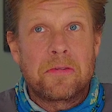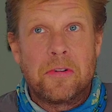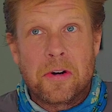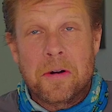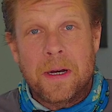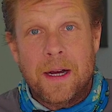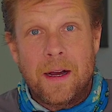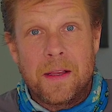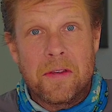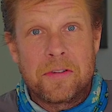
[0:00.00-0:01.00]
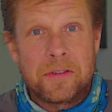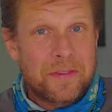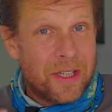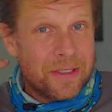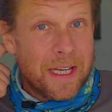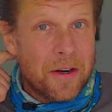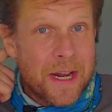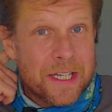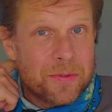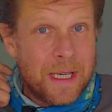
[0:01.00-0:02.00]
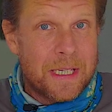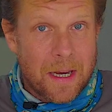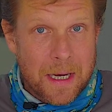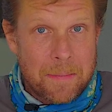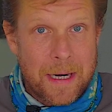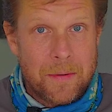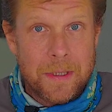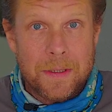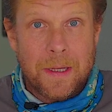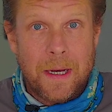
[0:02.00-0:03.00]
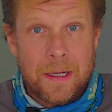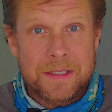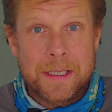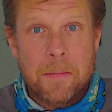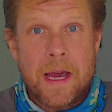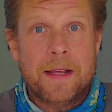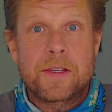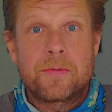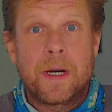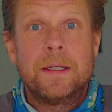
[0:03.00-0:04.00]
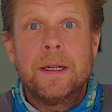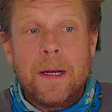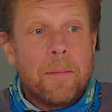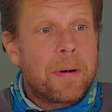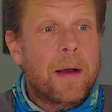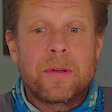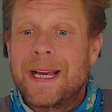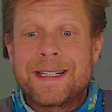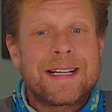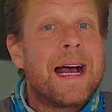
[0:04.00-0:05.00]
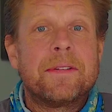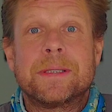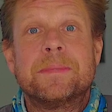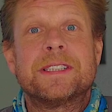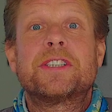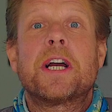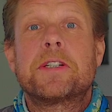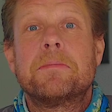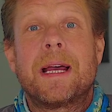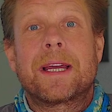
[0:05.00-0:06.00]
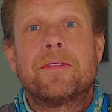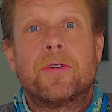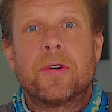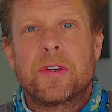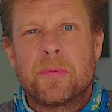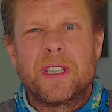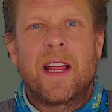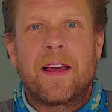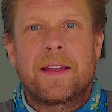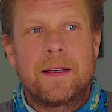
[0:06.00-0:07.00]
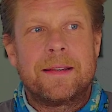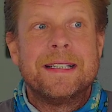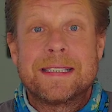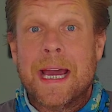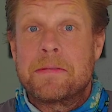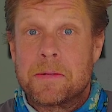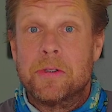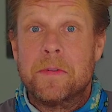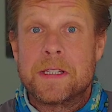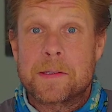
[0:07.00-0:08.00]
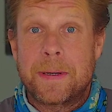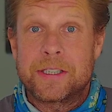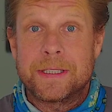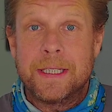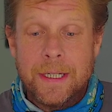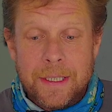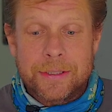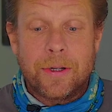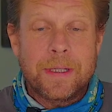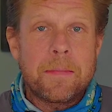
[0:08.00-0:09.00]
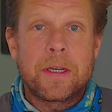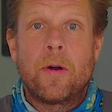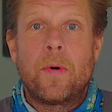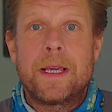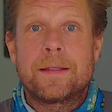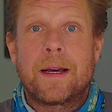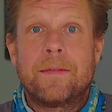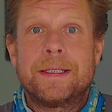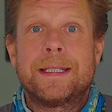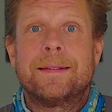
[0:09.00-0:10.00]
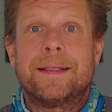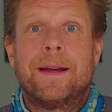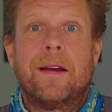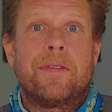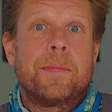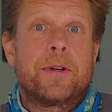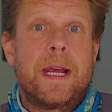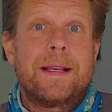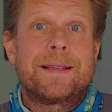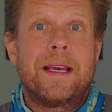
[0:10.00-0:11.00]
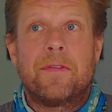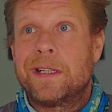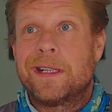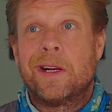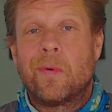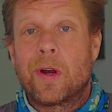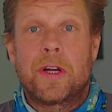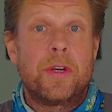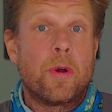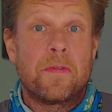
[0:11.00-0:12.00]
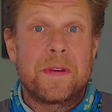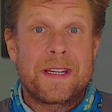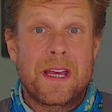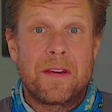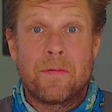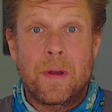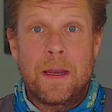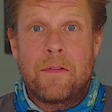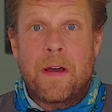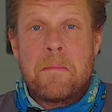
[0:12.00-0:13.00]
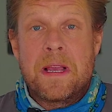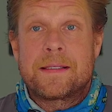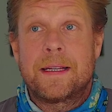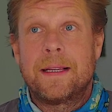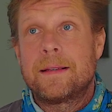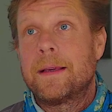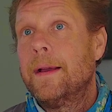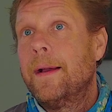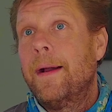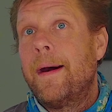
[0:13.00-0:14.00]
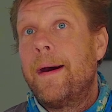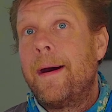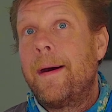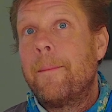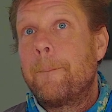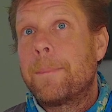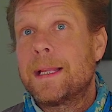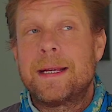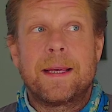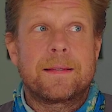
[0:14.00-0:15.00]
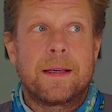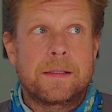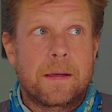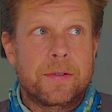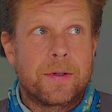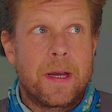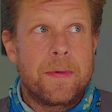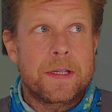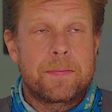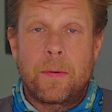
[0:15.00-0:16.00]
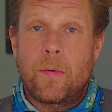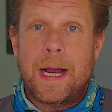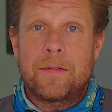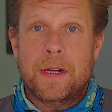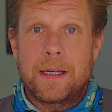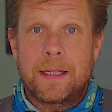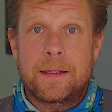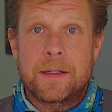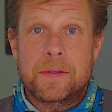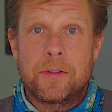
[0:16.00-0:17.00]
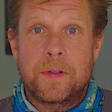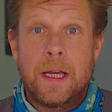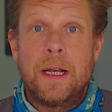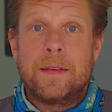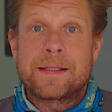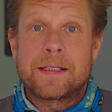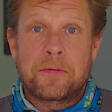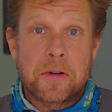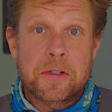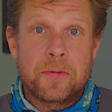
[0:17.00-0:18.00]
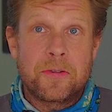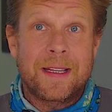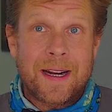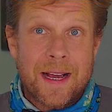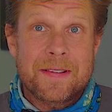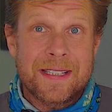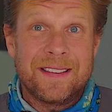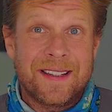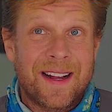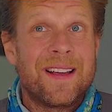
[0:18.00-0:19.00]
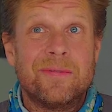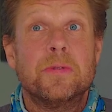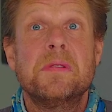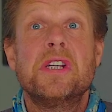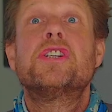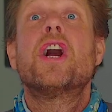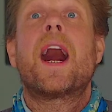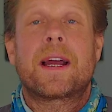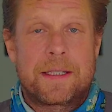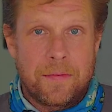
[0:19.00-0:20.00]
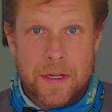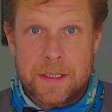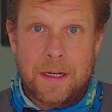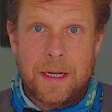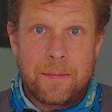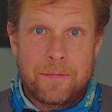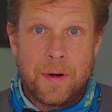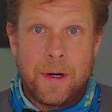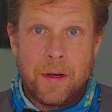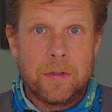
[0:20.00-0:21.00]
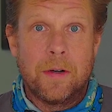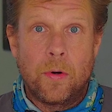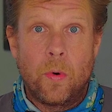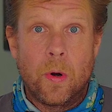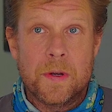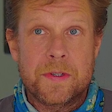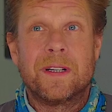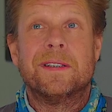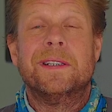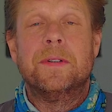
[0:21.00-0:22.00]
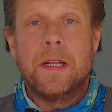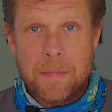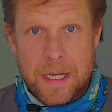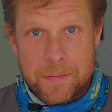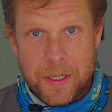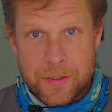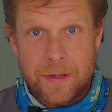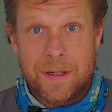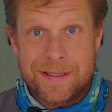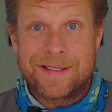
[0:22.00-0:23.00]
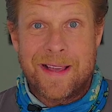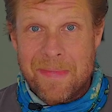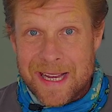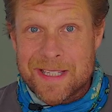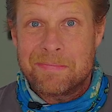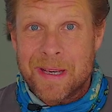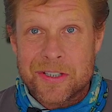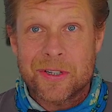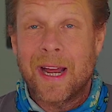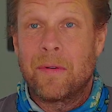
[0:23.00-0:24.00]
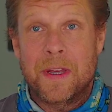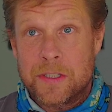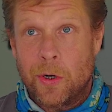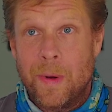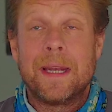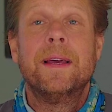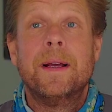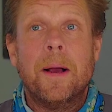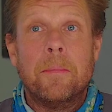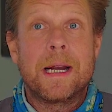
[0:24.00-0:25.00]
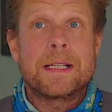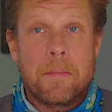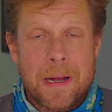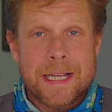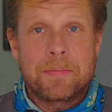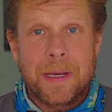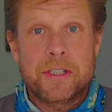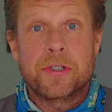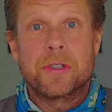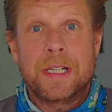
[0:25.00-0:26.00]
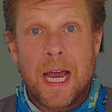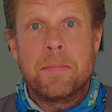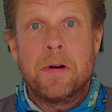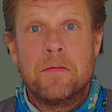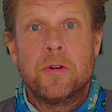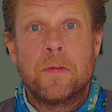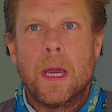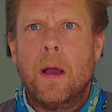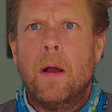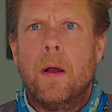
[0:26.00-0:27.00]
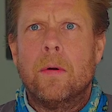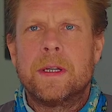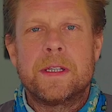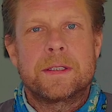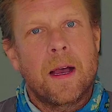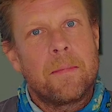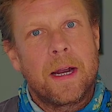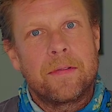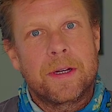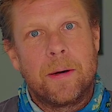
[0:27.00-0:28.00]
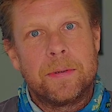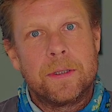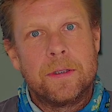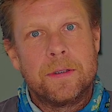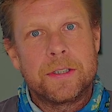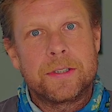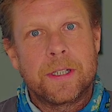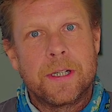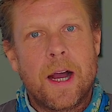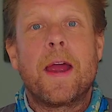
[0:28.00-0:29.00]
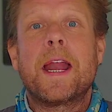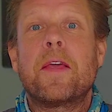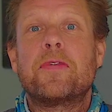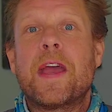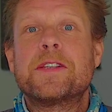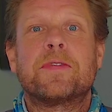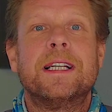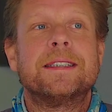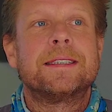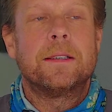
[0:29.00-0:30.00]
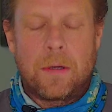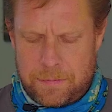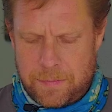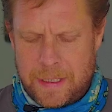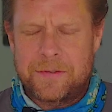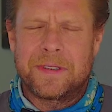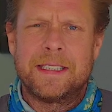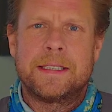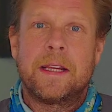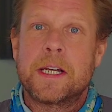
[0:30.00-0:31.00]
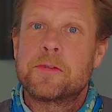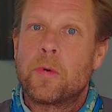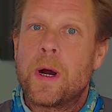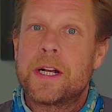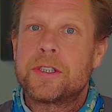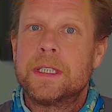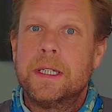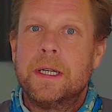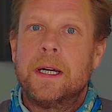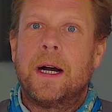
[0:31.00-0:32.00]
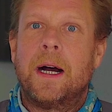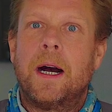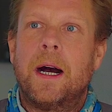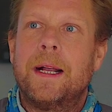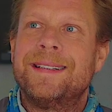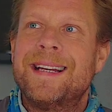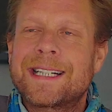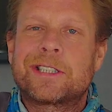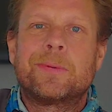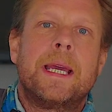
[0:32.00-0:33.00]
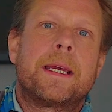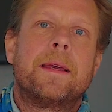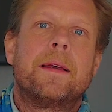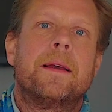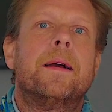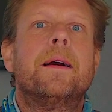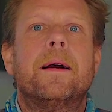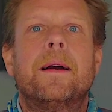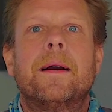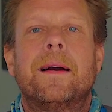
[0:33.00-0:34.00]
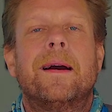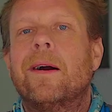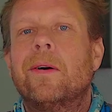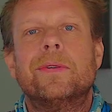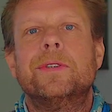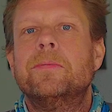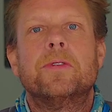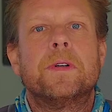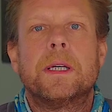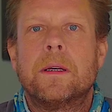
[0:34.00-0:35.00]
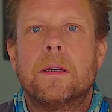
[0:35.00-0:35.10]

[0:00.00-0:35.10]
form uh, on the Film Vault later next week, talk about it with uh, Cinematics as well. But I would like to have some discussion back and forth, and really like these types of movies especially. So let me know what you thought of it down there, if I'm crazy, if it didn't work on you, or if it did, if I missed anything. Uh, plenty of things I'm sure I missed, but wow, did I like this movie. This is the first movie that I've seen that I will be shocked if it's not up for a number of awards, including Best Picture. This is a Best Picture. I don't think it's going to win, but it's a Best Picture type of movie. Ridley Scott might have a couple this year. All right, hey, thanks for listening. Oh, thanks for listening. Thanks for watching. Uh, next week, a whole new movie.